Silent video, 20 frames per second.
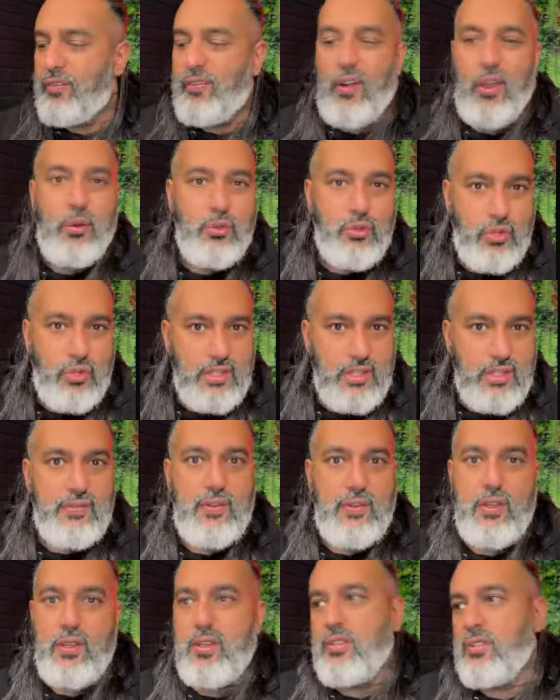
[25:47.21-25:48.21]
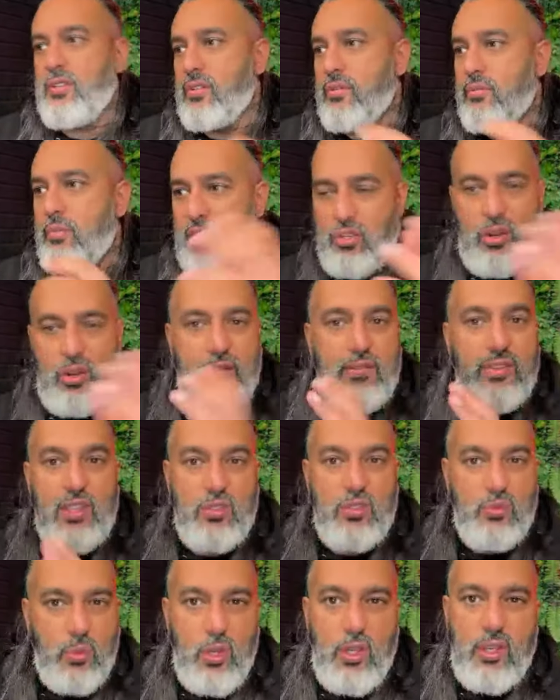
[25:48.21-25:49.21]
file transfers and make sure
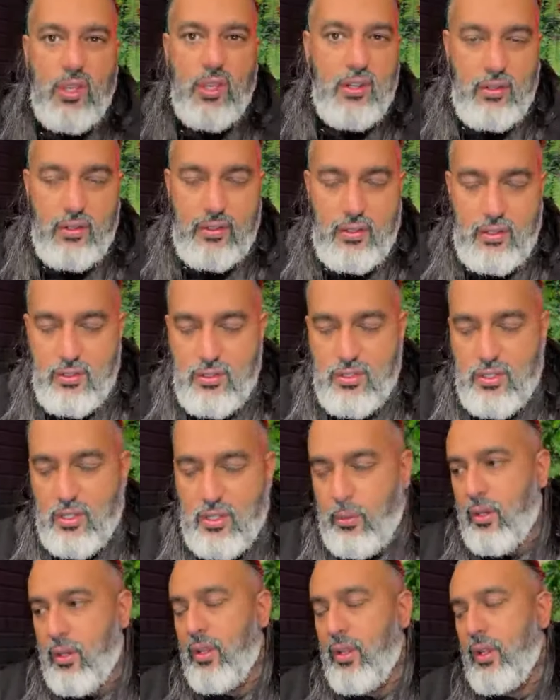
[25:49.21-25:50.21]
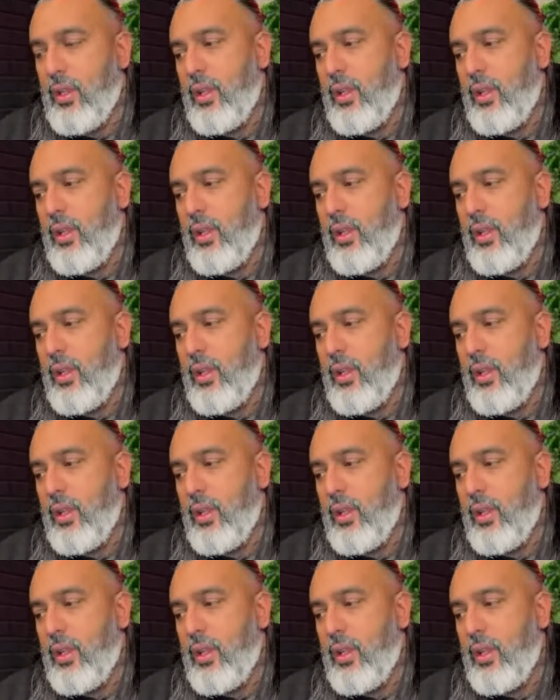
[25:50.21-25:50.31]
everything's working and so on.